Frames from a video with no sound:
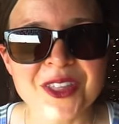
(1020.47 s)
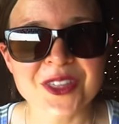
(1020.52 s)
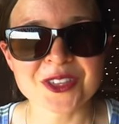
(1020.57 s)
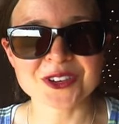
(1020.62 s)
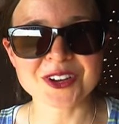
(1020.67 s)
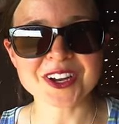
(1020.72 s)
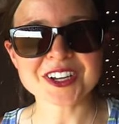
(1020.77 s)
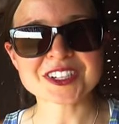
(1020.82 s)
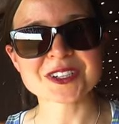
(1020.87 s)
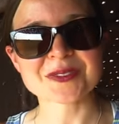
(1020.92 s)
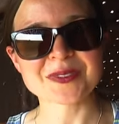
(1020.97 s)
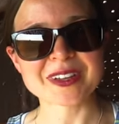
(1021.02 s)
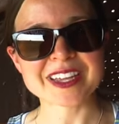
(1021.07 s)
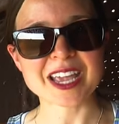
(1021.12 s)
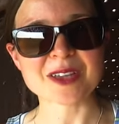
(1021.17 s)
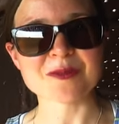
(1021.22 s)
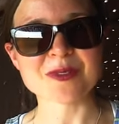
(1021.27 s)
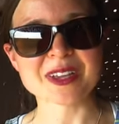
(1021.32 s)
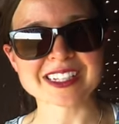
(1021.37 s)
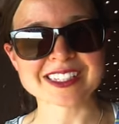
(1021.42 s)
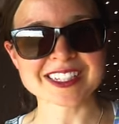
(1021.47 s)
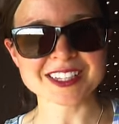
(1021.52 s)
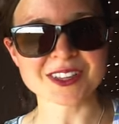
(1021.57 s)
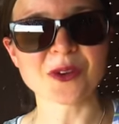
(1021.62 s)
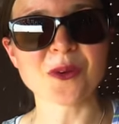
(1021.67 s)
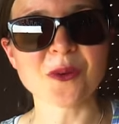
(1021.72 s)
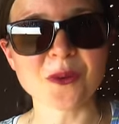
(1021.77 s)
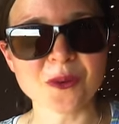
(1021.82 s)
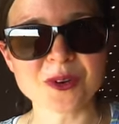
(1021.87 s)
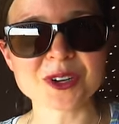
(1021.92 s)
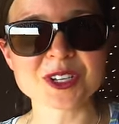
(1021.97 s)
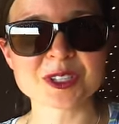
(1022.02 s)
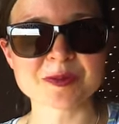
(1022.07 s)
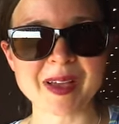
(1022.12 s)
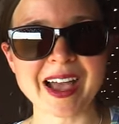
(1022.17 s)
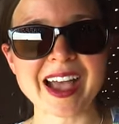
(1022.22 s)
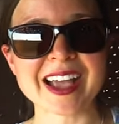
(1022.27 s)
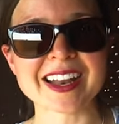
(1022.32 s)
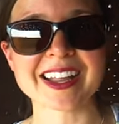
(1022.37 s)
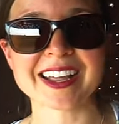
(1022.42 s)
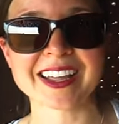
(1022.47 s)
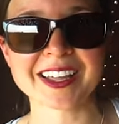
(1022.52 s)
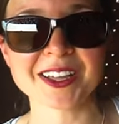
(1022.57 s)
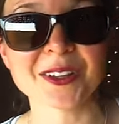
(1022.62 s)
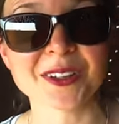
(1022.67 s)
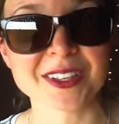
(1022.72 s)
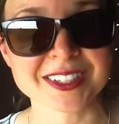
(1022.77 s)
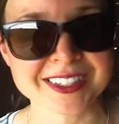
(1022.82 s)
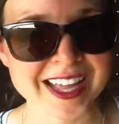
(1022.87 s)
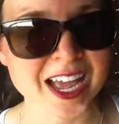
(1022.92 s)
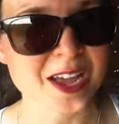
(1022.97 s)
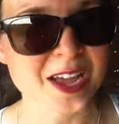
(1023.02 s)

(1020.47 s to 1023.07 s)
The direction we came, we could see the horns behind a hill. It's